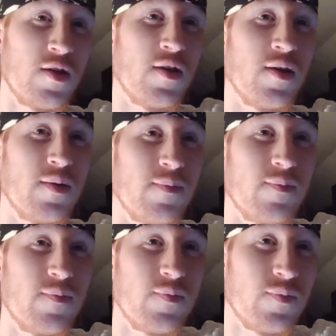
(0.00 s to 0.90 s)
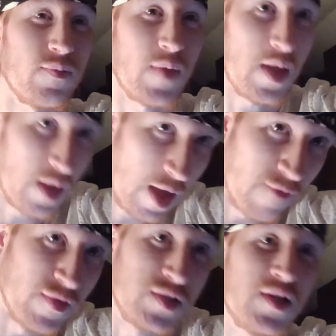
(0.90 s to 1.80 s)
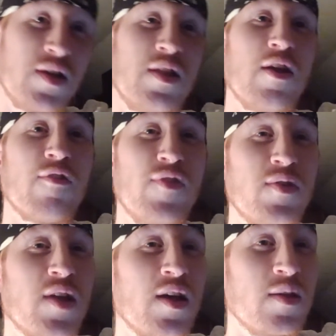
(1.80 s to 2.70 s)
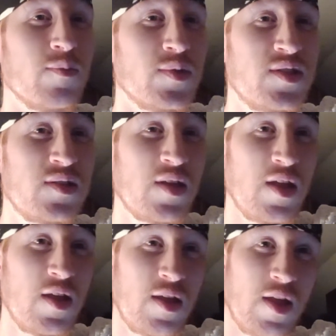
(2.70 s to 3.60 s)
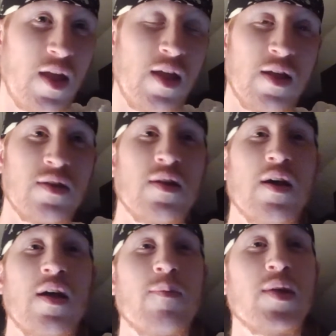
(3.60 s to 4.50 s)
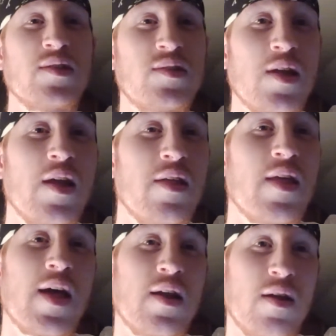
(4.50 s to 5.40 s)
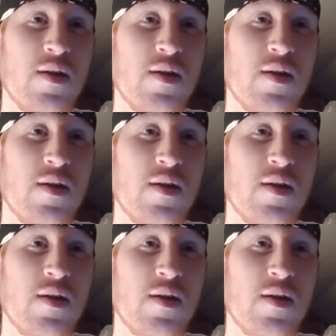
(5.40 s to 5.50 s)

I visited there a few times, and I must say that